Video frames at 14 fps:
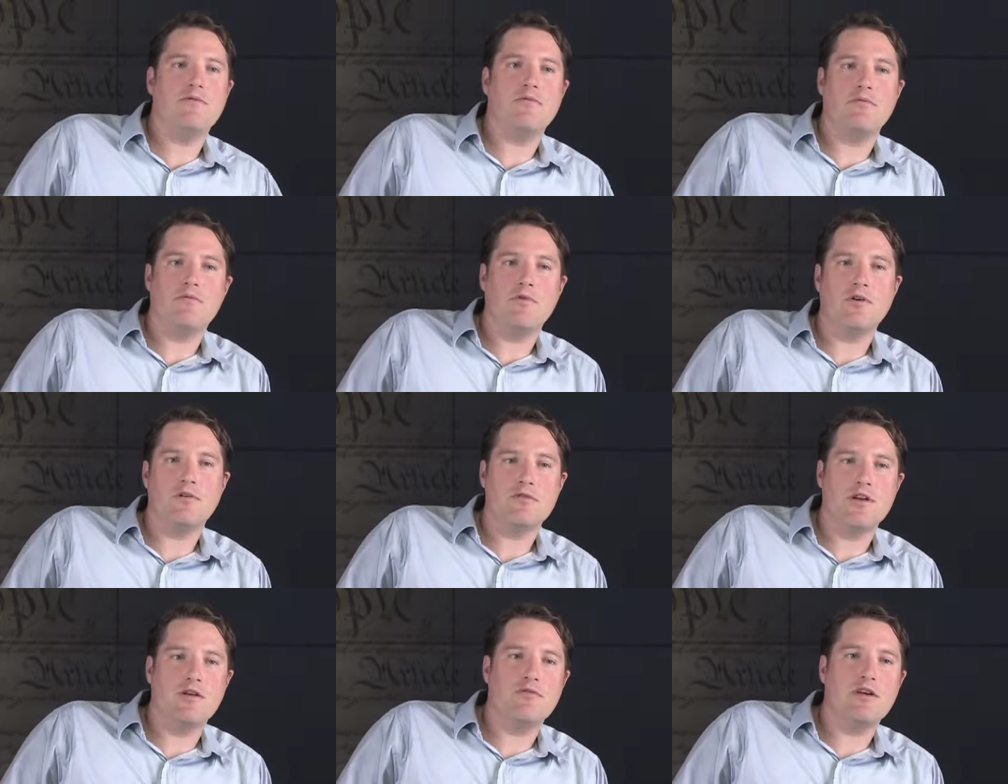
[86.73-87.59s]
from
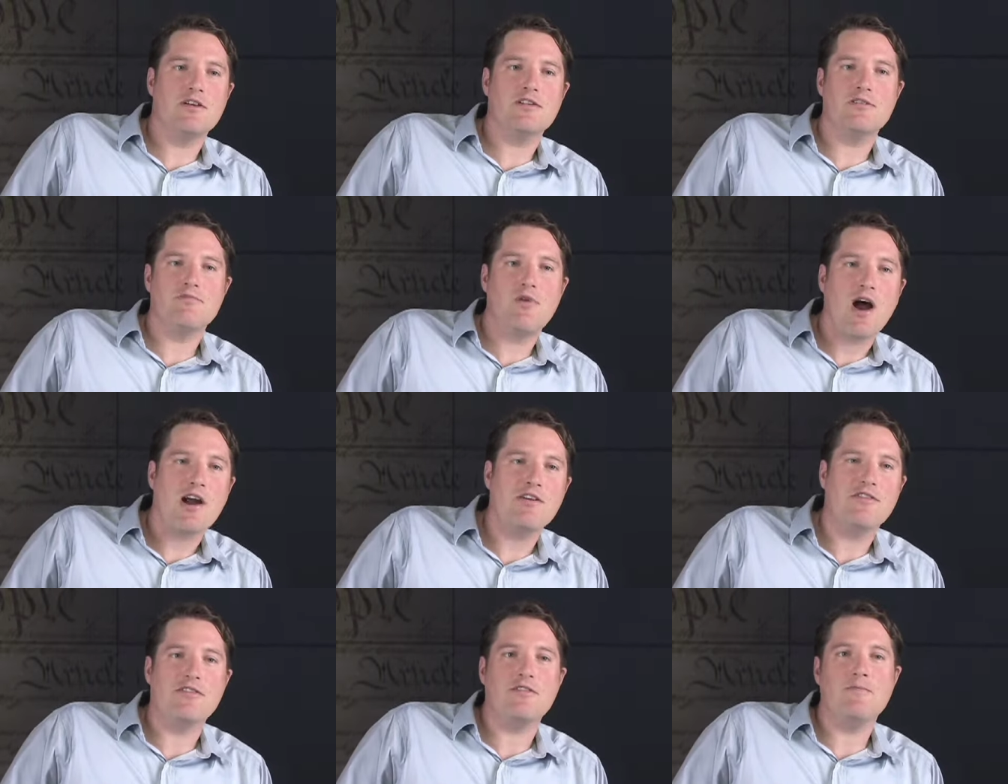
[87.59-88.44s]
what generations
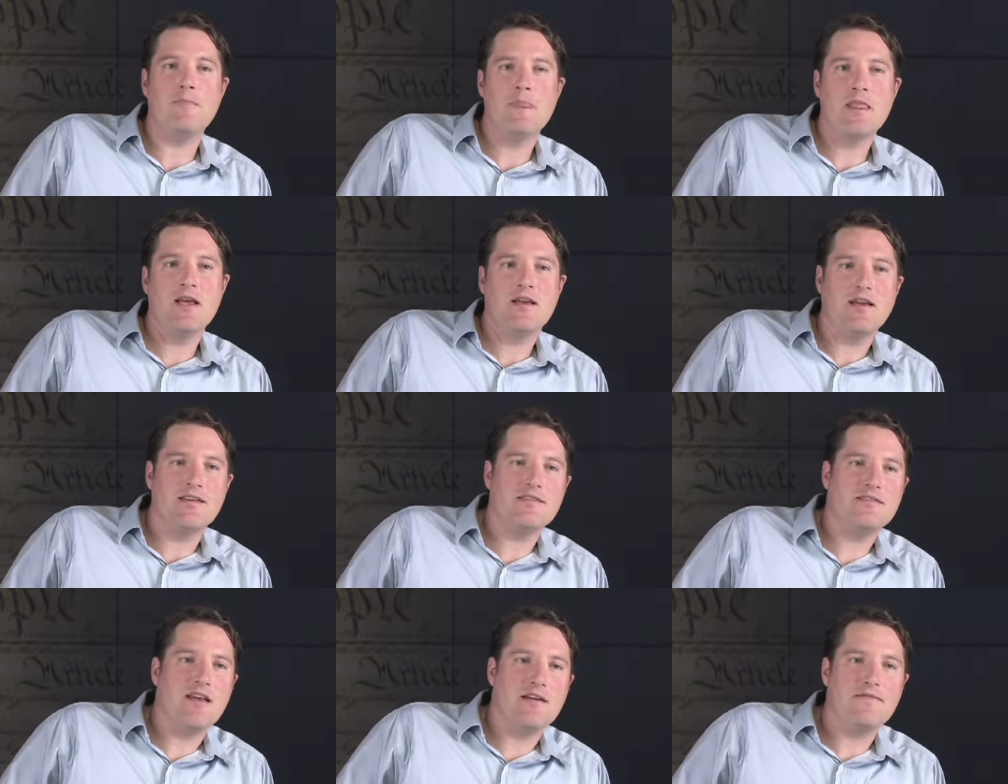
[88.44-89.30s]
prior to them
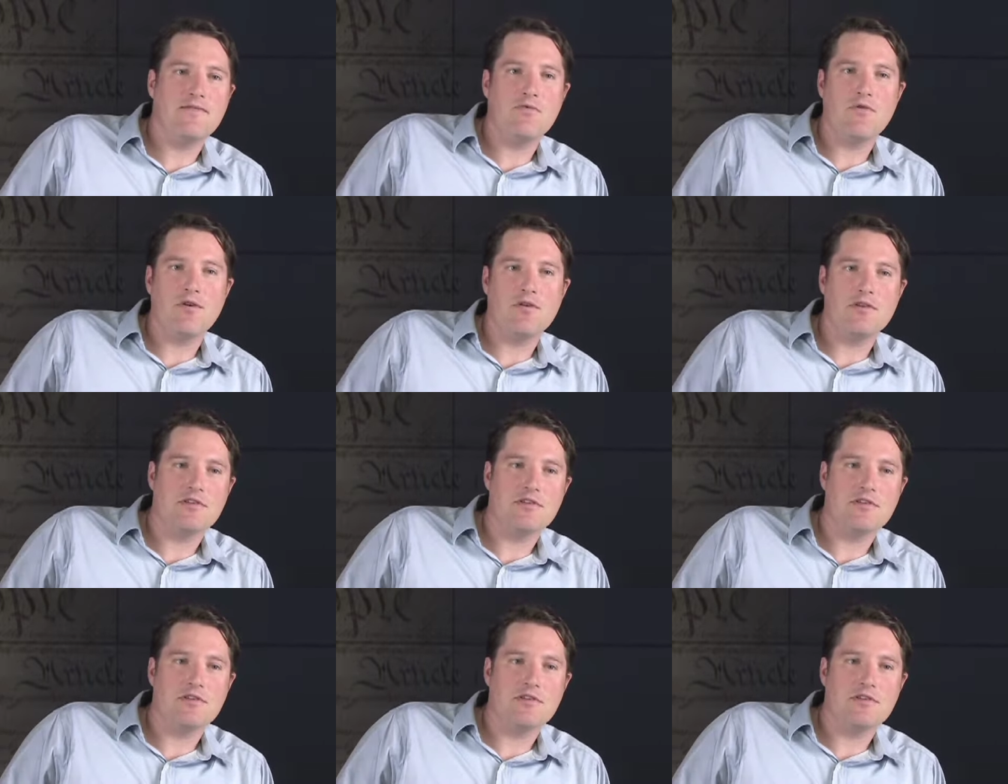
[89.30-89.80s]
had set forth.